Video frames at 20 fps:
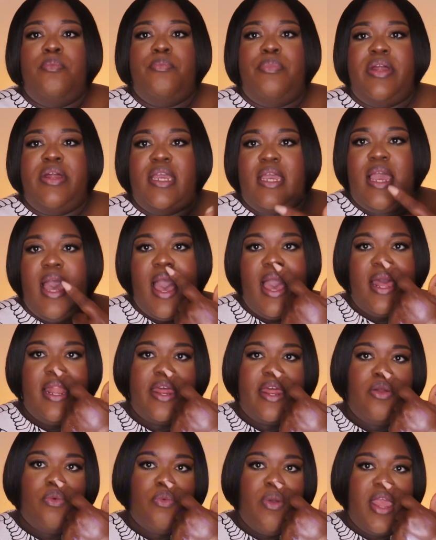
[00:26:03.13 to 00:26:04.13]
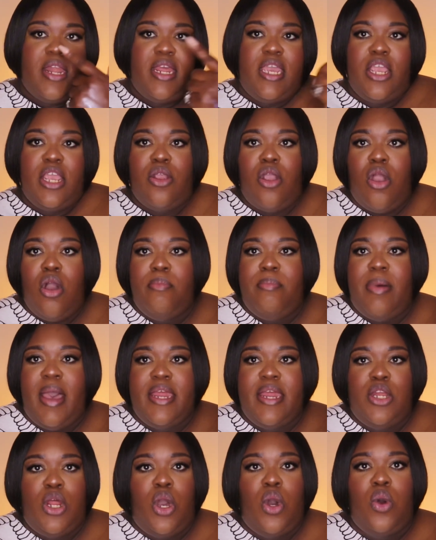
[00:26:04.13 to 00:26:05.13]
putting highlighter right here on
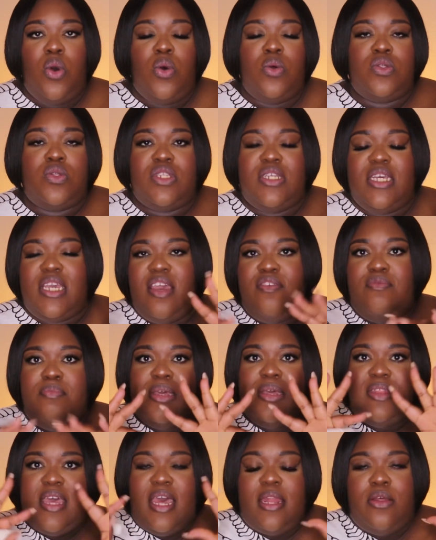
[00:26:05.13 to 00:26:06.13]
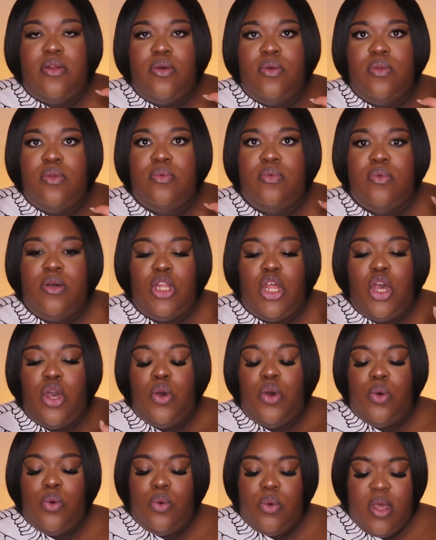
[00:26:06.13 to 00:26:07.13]
my nose to give me that little
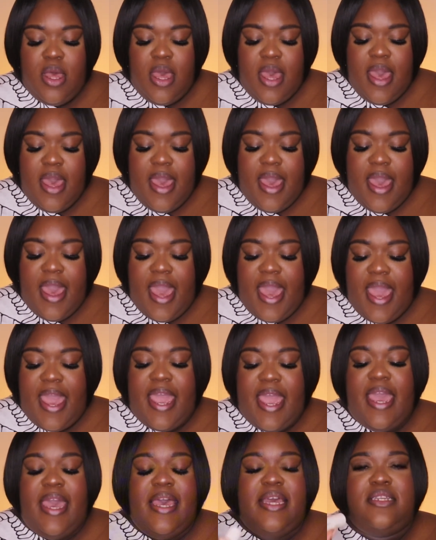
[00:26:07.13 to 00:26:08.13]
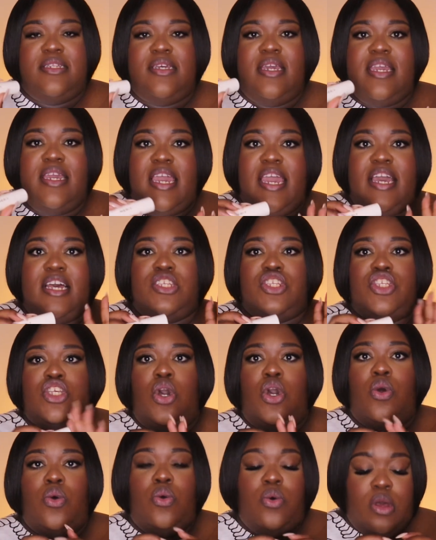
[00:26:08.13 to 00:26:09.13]
glow. And yeah,
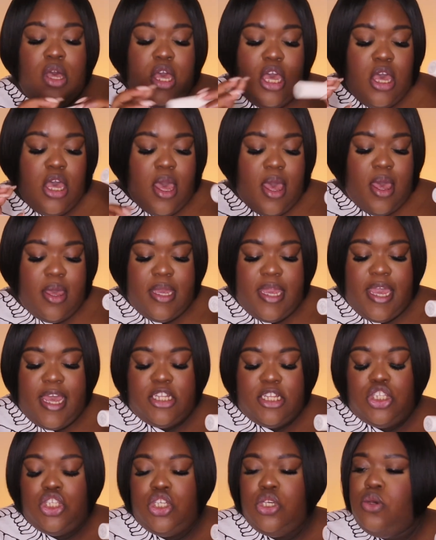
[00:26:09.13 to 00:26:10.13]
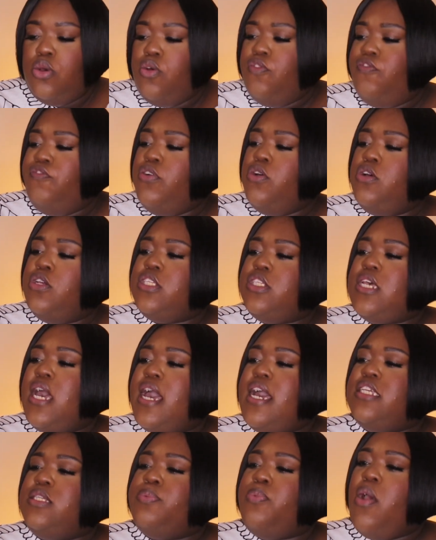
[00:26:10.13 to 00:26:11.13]
so yeah, 2
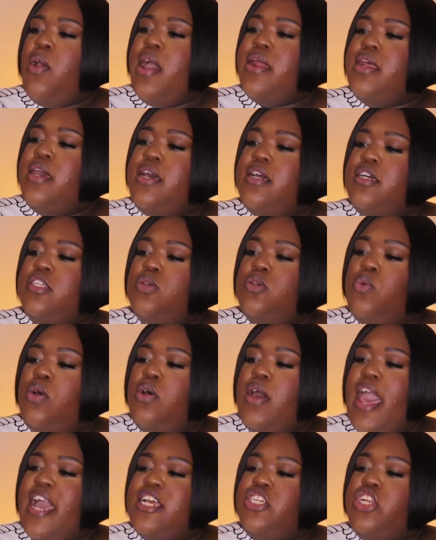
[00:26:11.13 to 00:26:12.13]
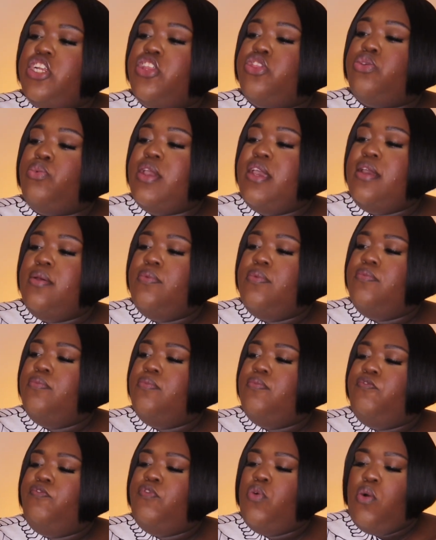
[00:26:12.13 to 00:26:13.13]
full-size products. Well, actually
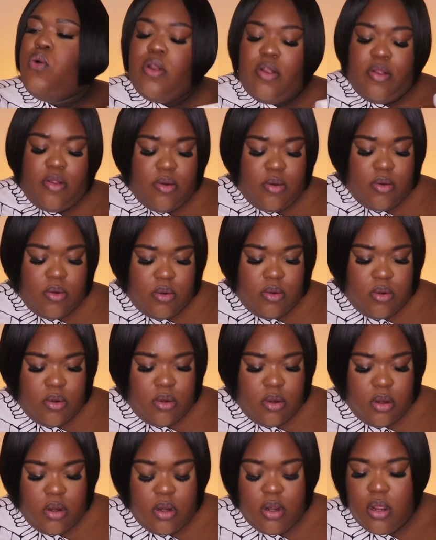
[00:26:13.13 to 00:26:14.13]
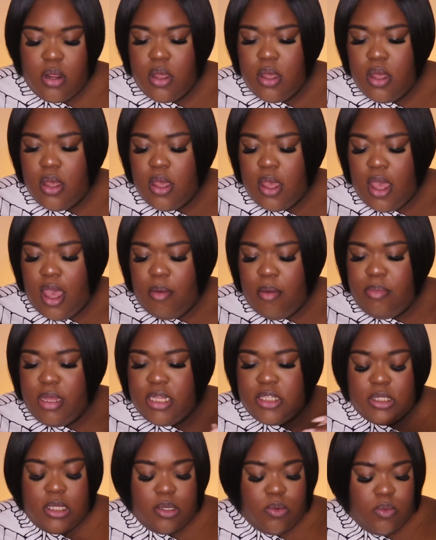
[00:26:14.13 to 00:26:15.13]
4. I'm
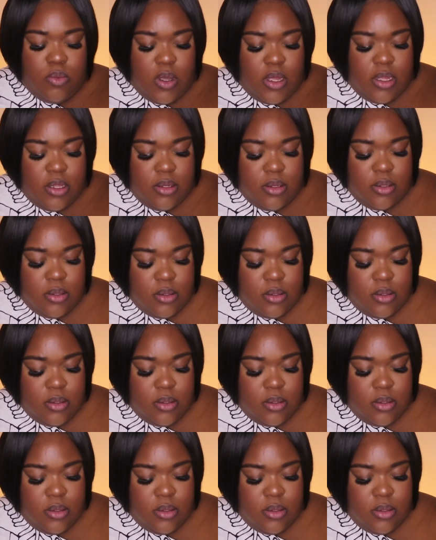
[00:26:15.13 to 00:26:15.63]
missing one.